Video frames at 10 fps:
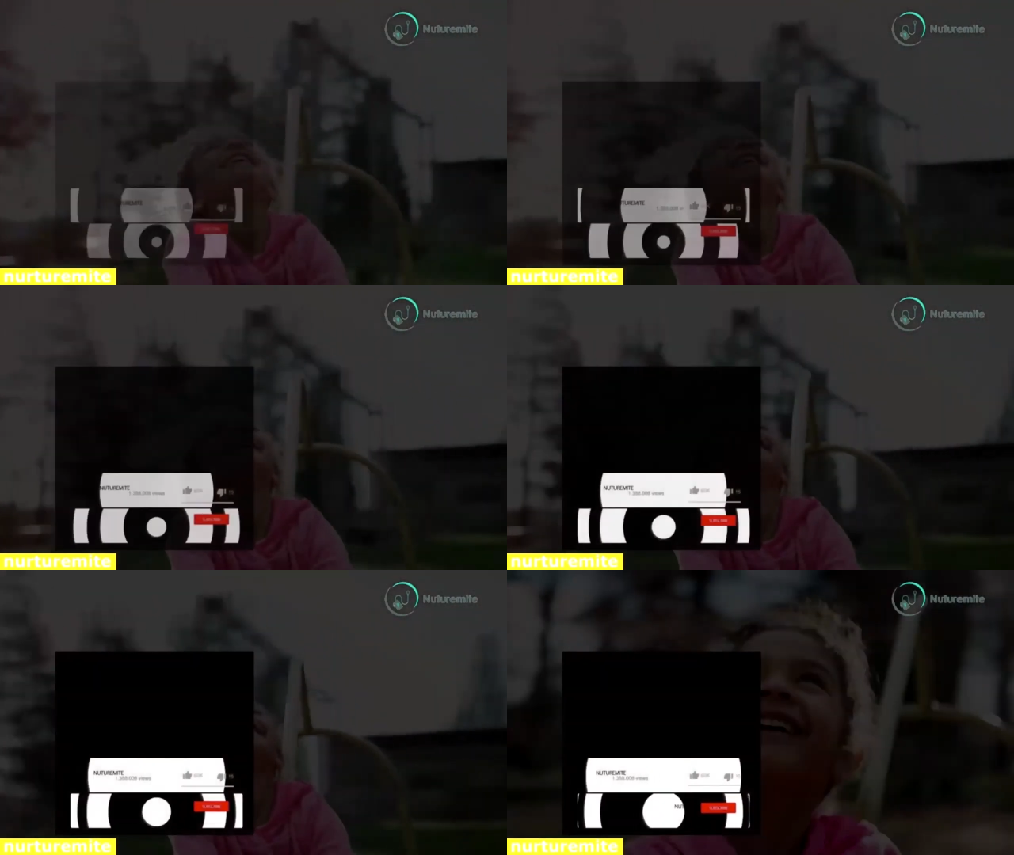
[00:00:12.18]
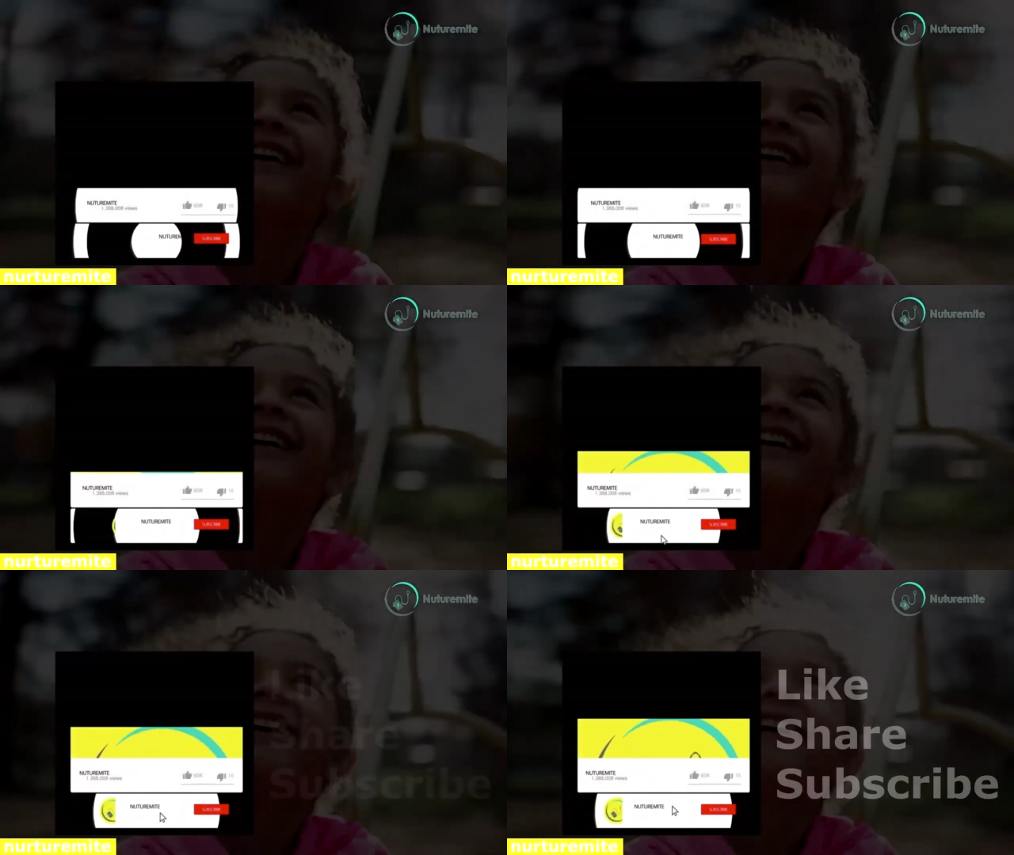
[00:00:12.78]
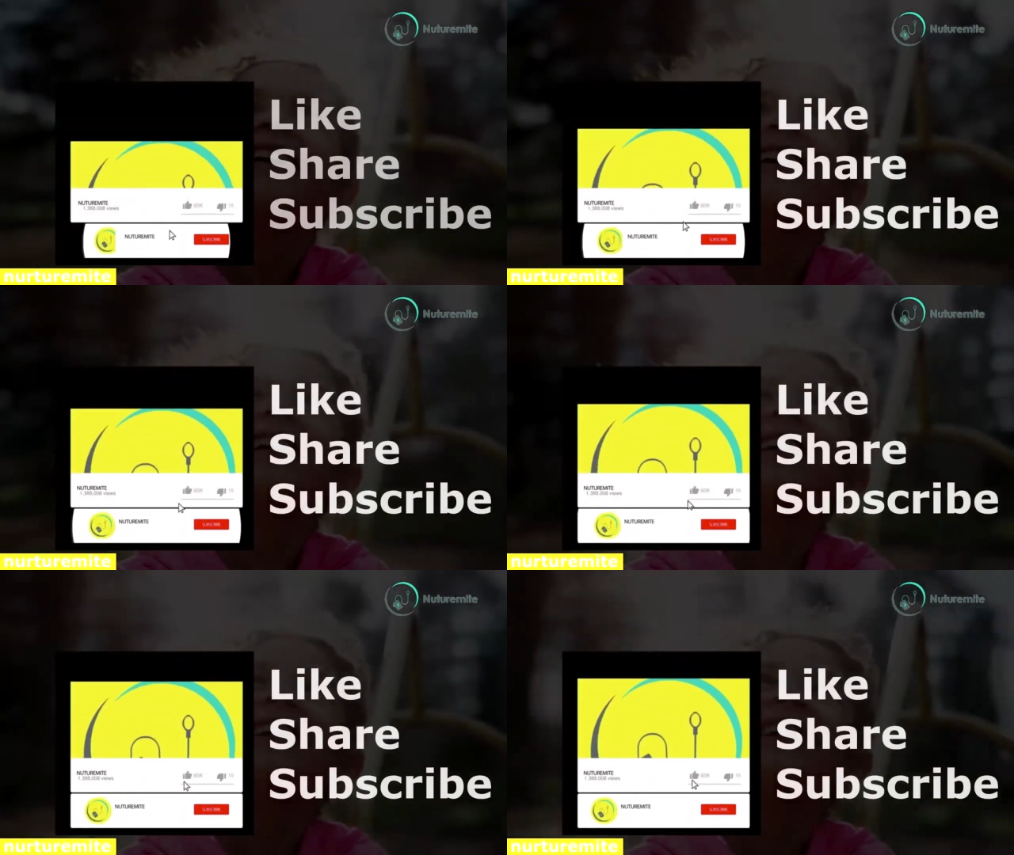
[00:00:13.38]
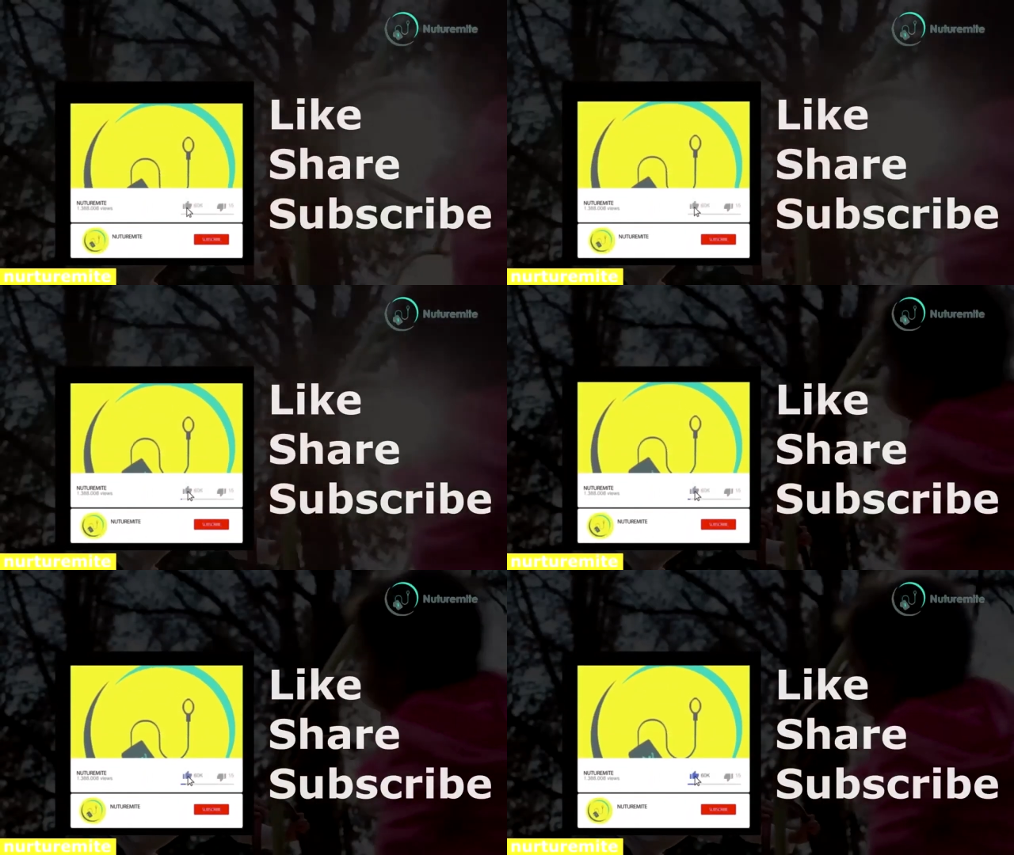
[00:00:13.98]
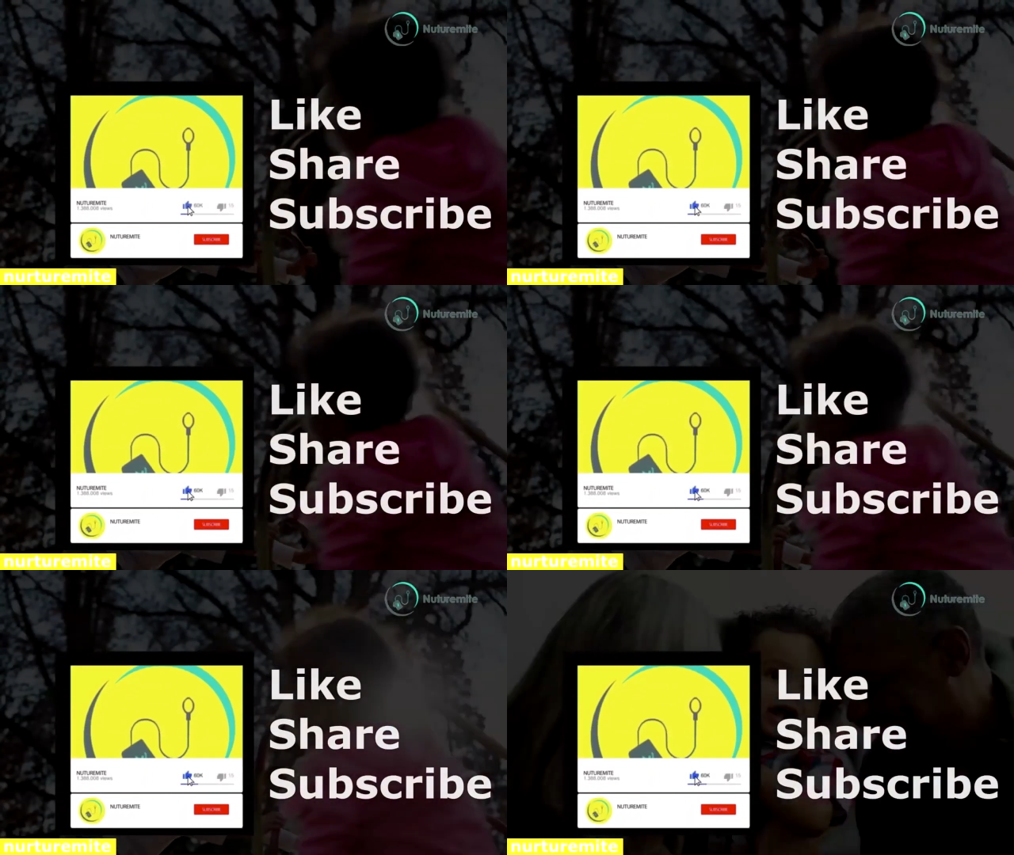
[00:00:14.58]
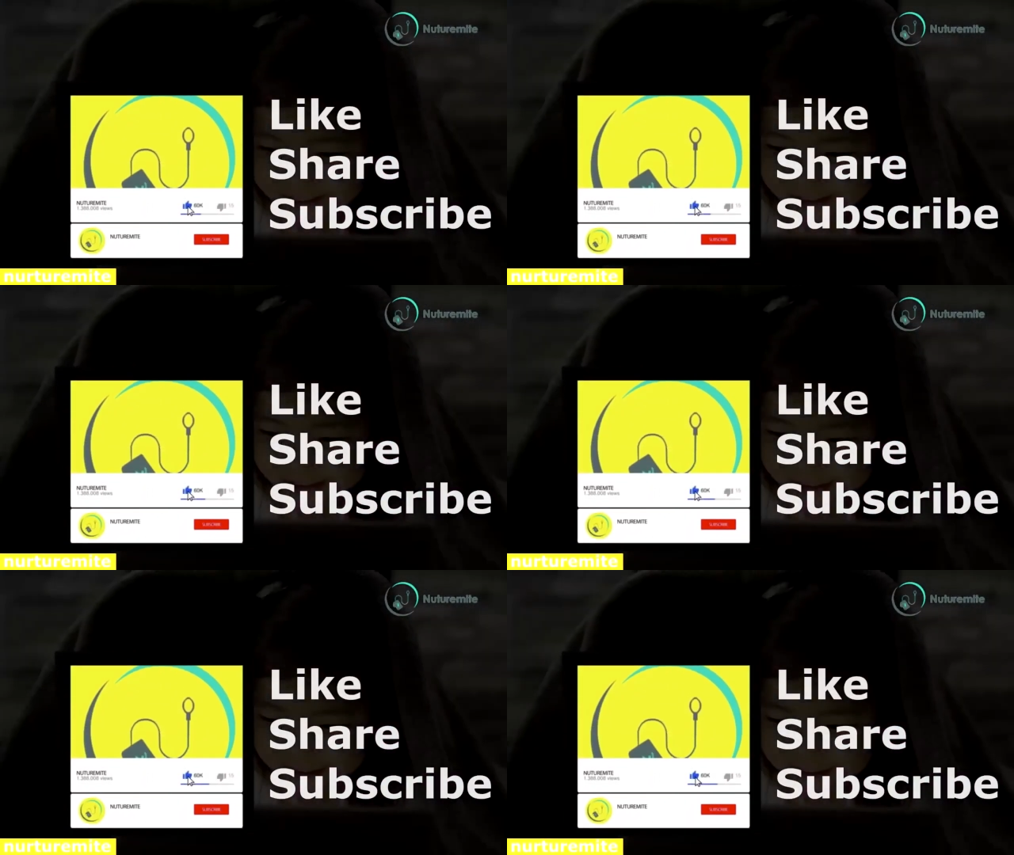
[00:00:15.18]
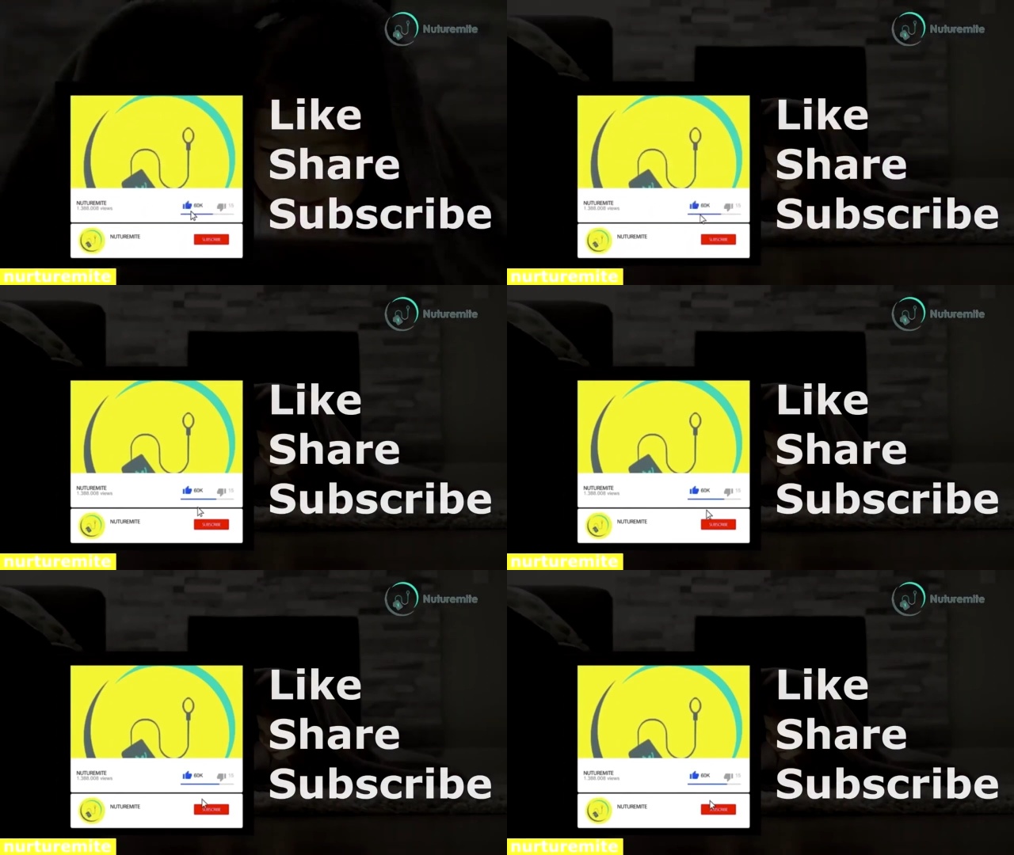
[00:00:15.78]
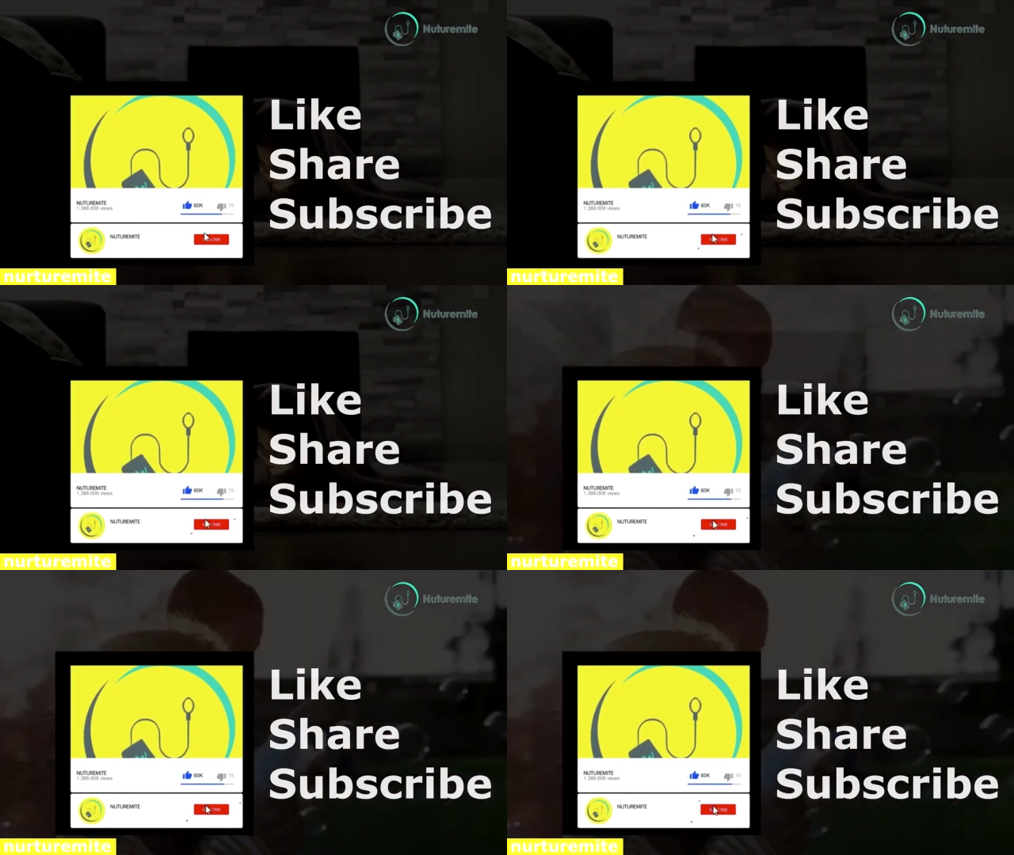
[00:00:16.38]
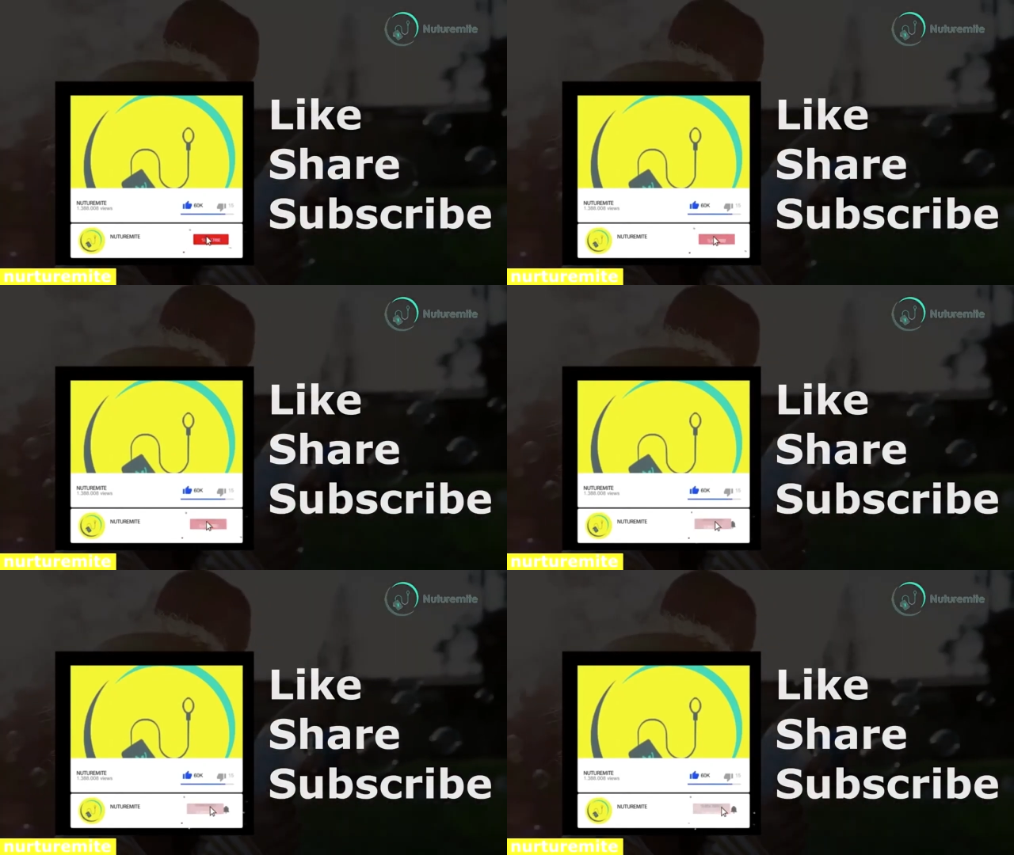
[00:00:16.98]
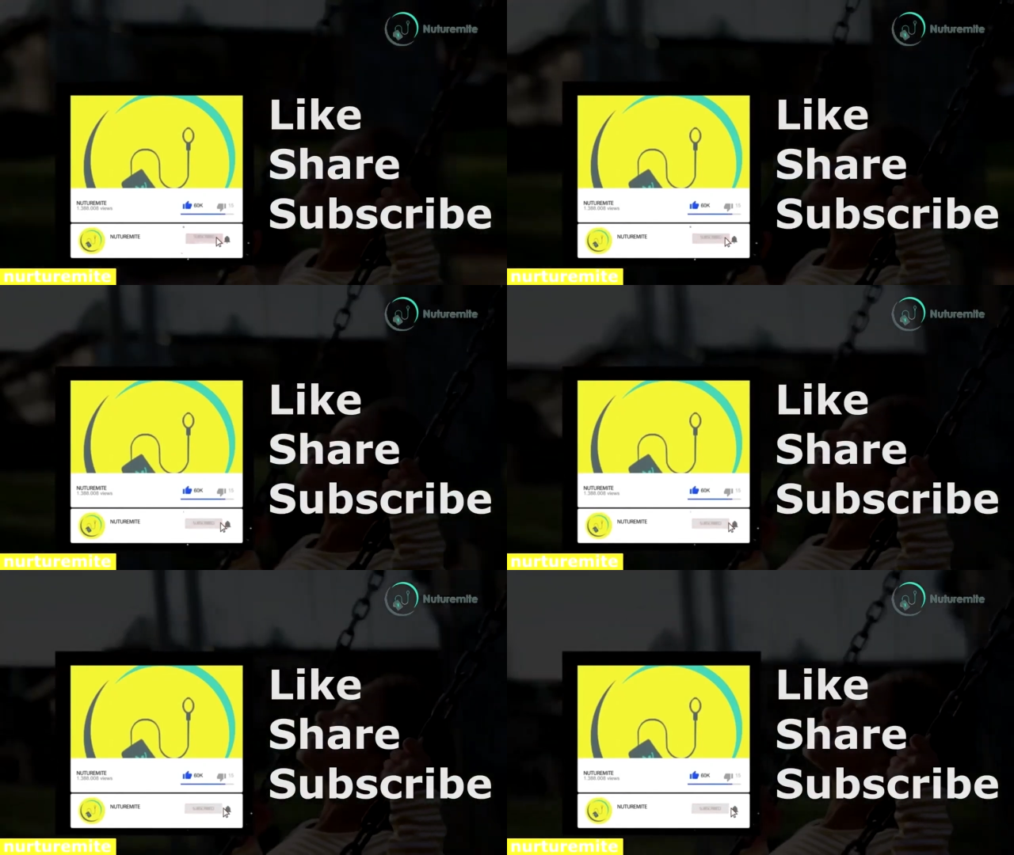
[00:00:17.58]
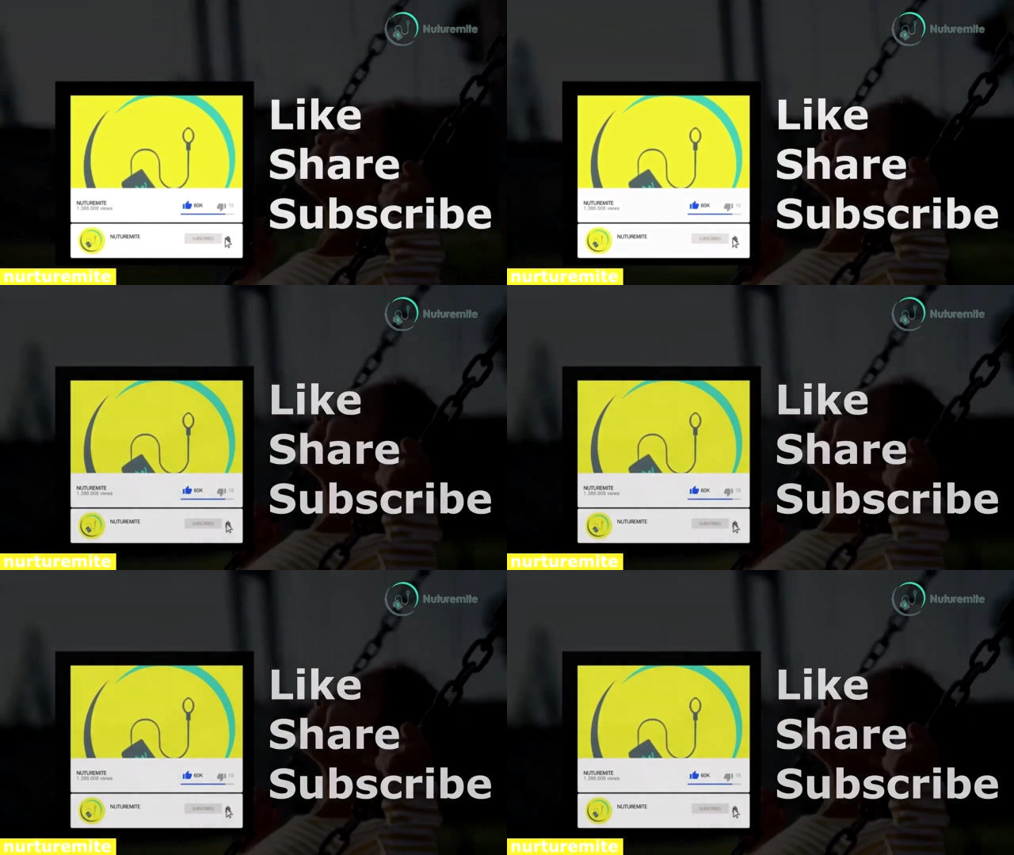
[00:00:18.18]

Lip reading: [unreadable: no face in view]